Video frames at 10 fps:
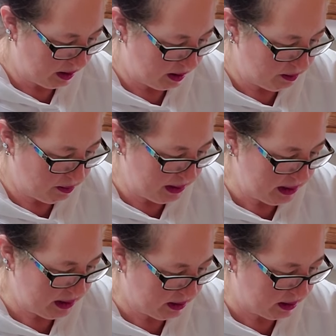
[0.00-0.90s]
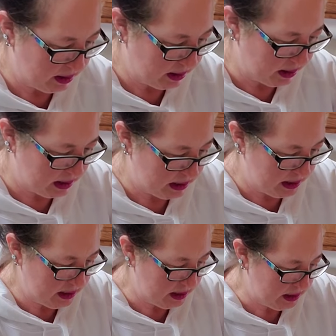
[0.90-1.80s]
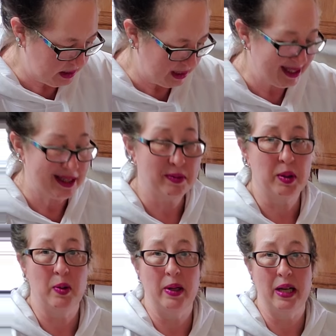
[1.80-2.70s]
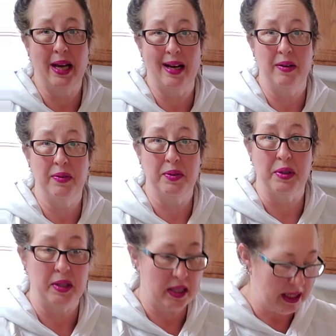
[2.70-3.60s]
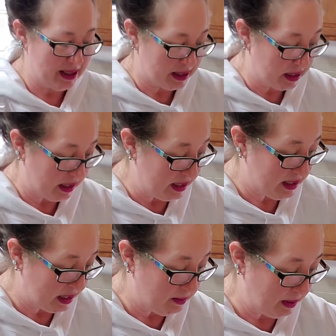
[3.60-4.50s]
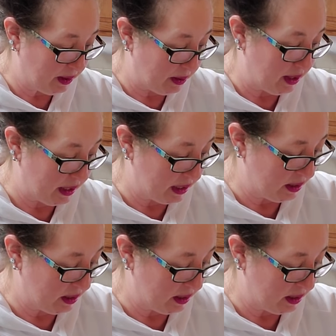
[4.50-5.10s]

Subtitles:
And basically the consistency that we're going after is, it's going to be thick.